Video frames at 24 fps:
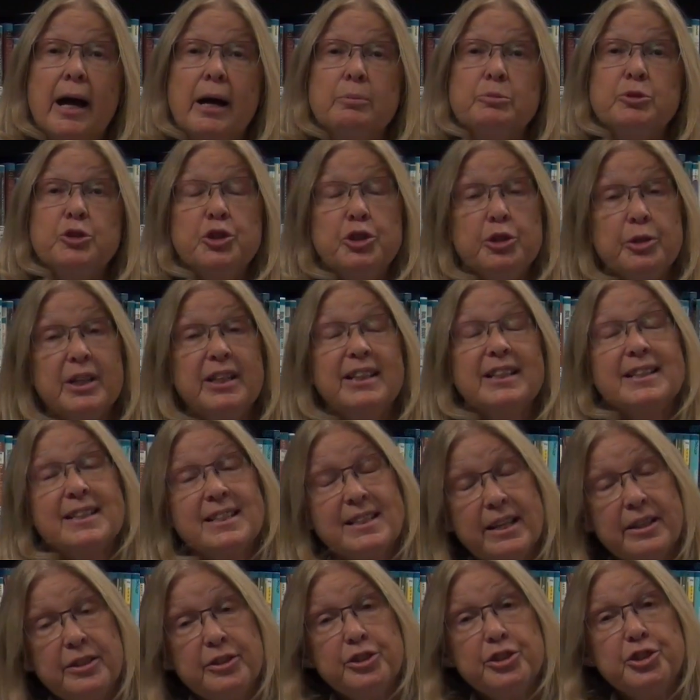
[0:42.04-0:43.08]
so you can
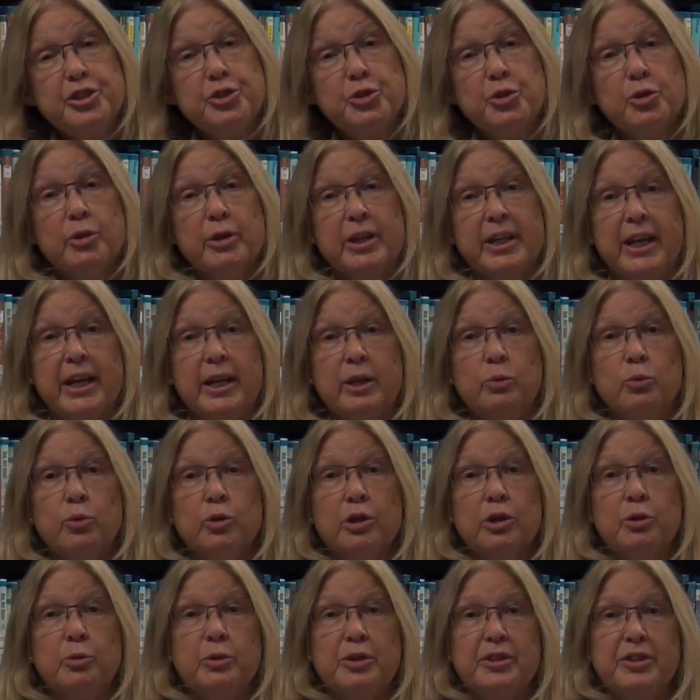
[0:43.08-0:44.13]
extend the story and
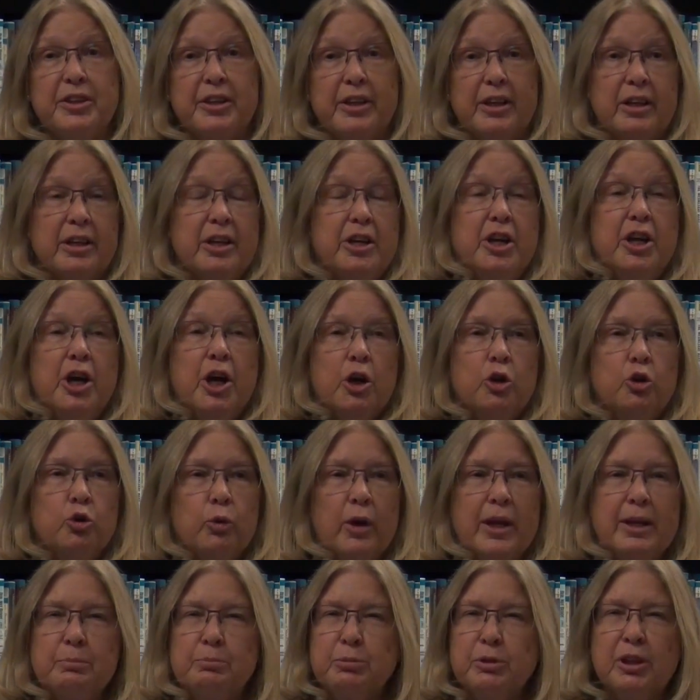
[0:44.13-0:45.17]
work with the
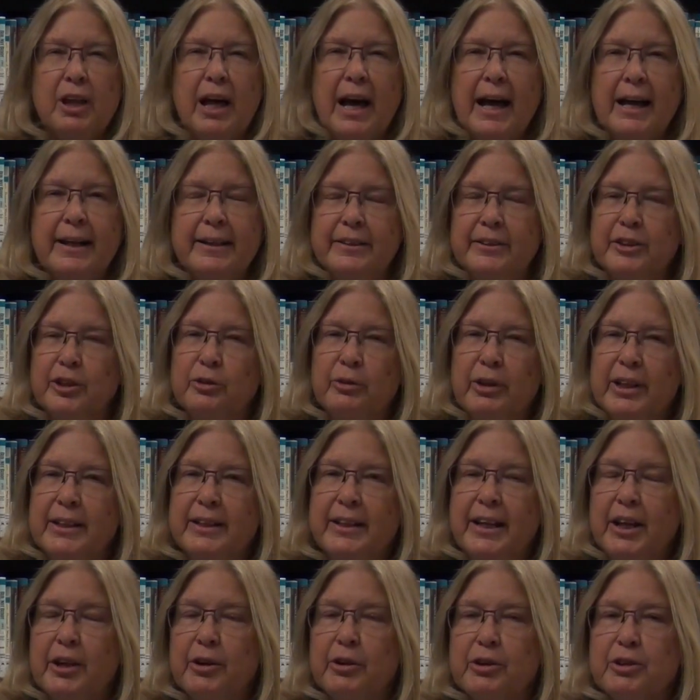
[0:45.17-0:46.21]
great plot and the great
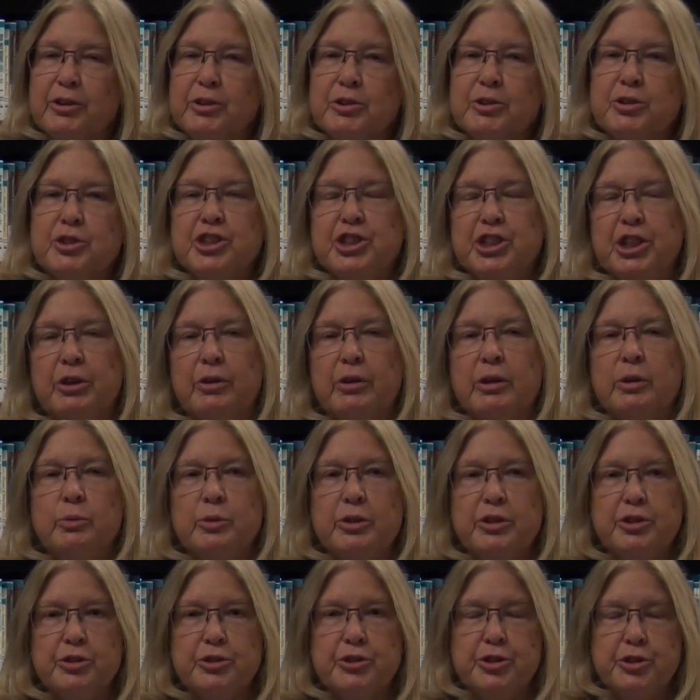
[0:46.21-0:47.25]
characters sharing
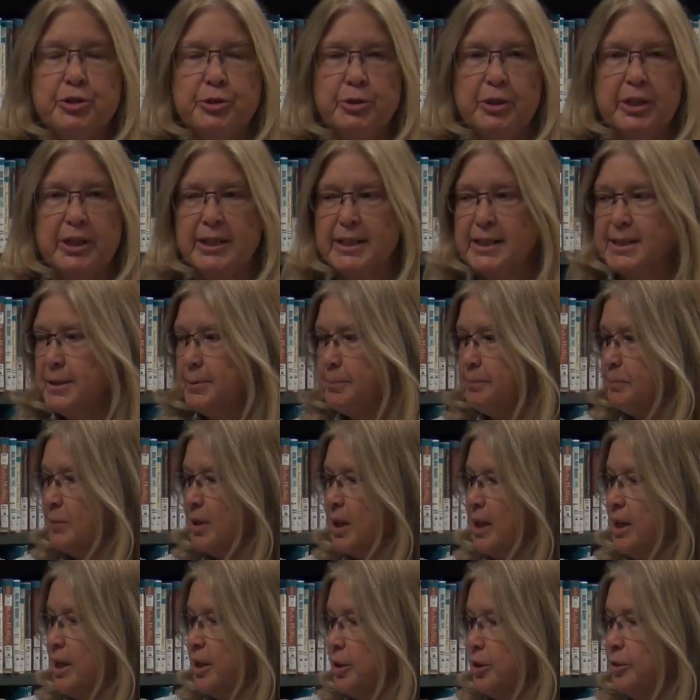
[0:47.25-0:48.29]
with your students.
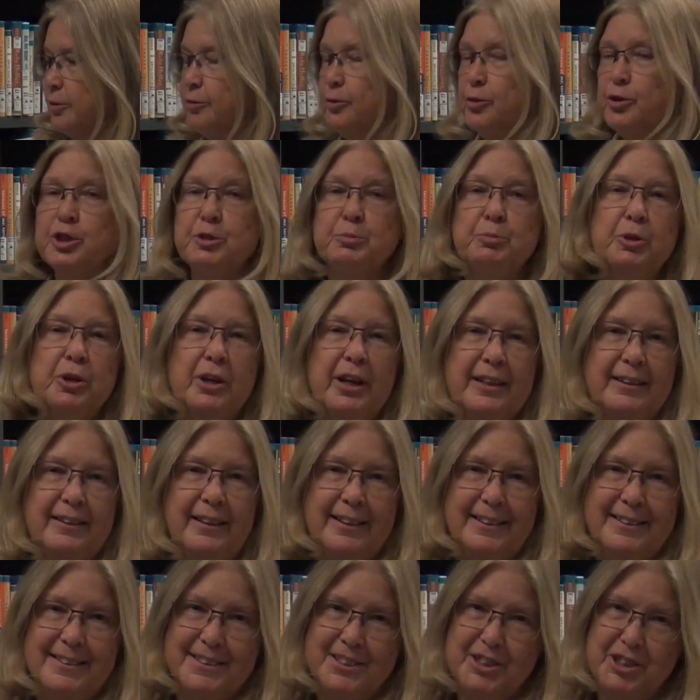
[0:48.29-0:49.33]
The first book I'd
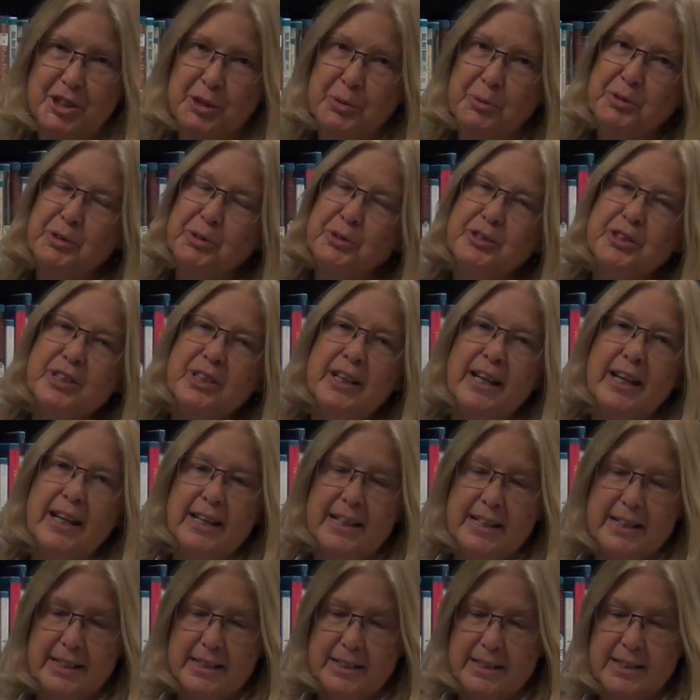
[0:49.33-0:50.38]
like to share with you today
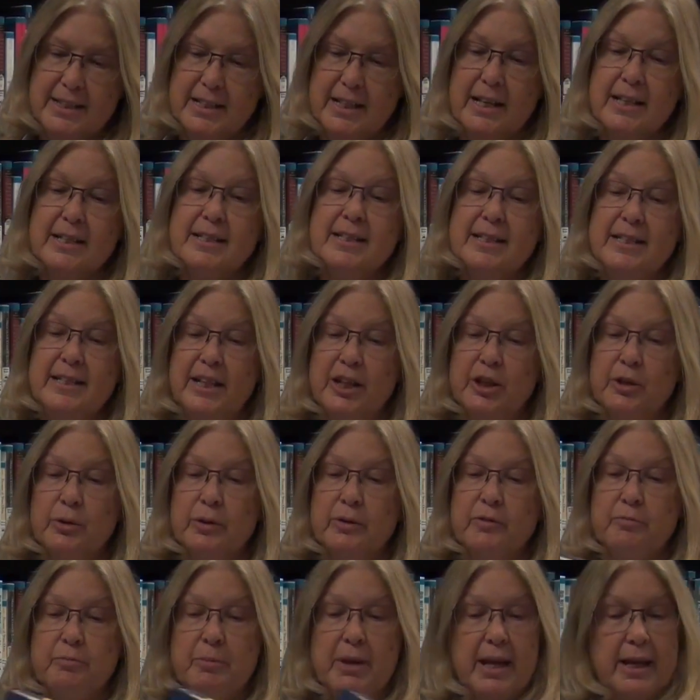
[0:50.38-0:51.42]
is A Snicker
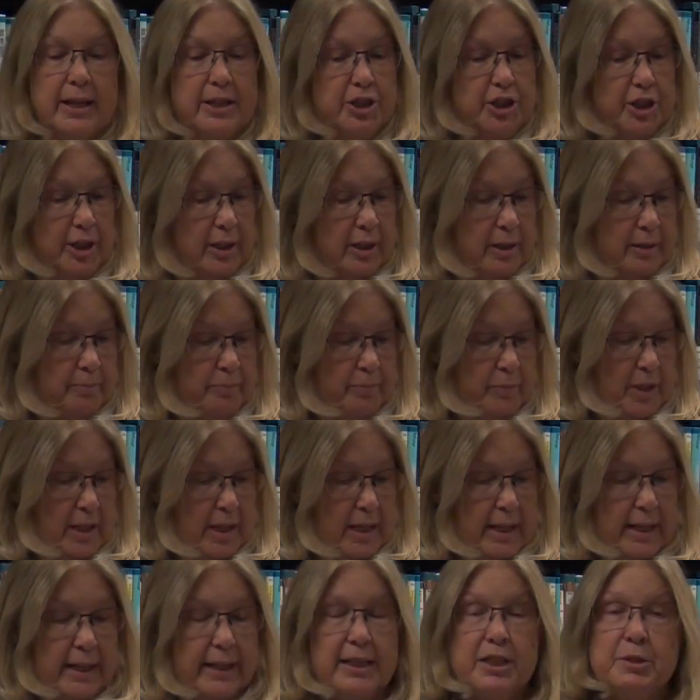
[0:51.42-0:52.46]
of Magic.
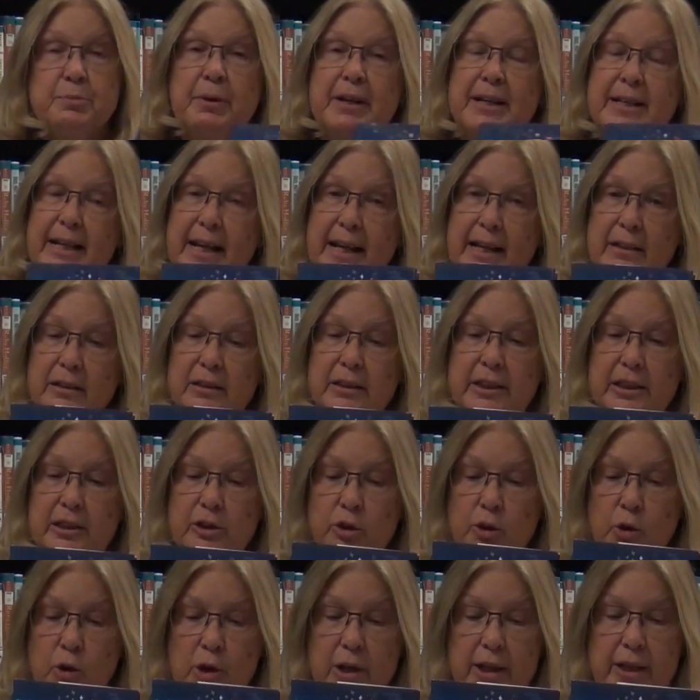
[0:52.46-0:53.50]
It's by Natalie
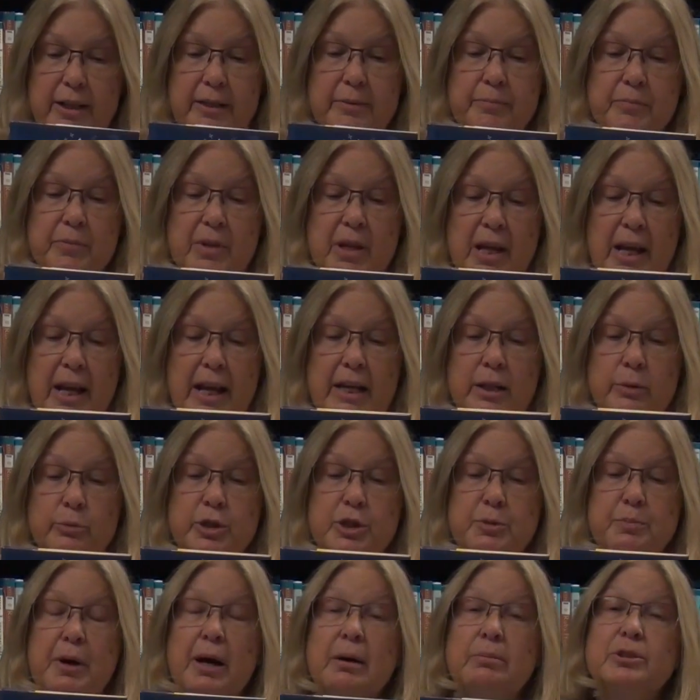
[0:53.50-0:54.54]
Lloyd, and it
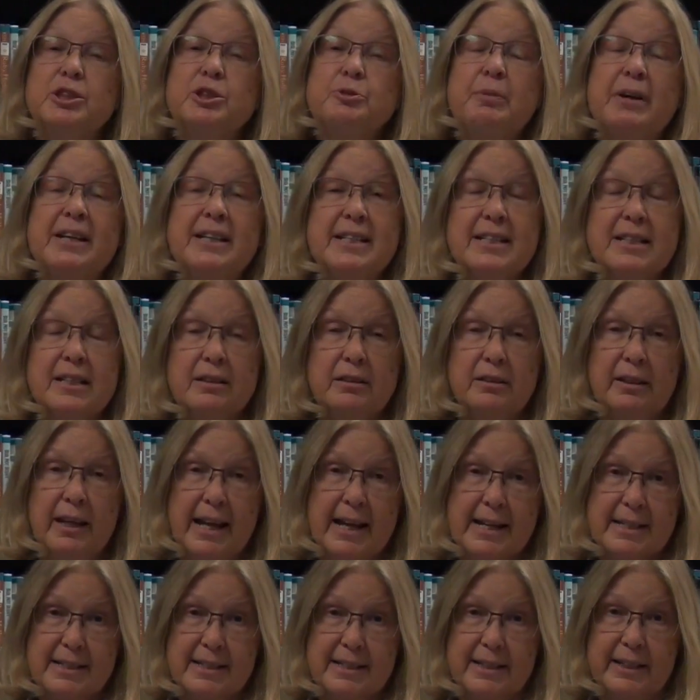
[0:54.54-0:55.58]
was published by
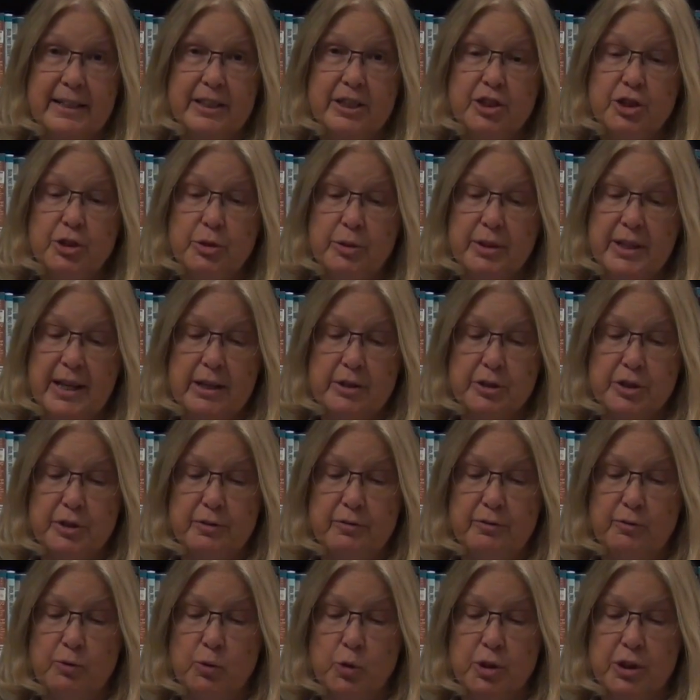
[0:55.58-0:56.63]
Scholastic in
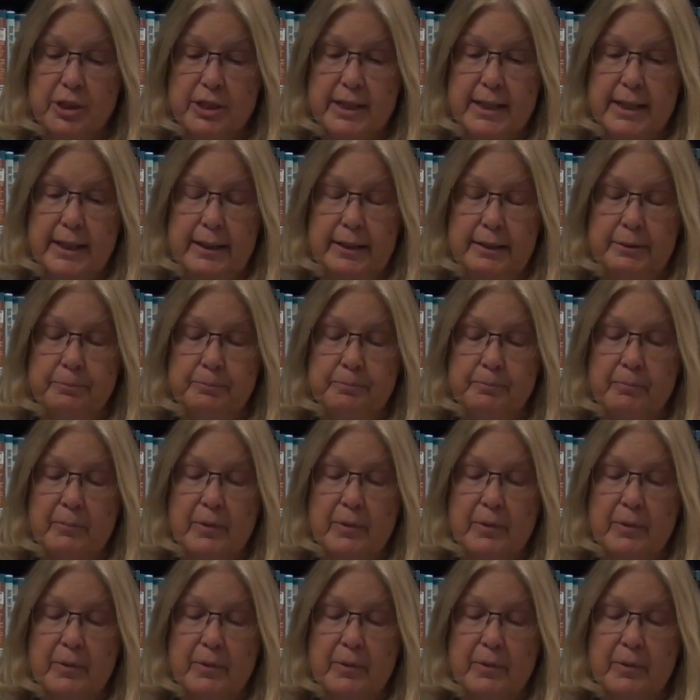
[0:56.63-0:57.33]
2014.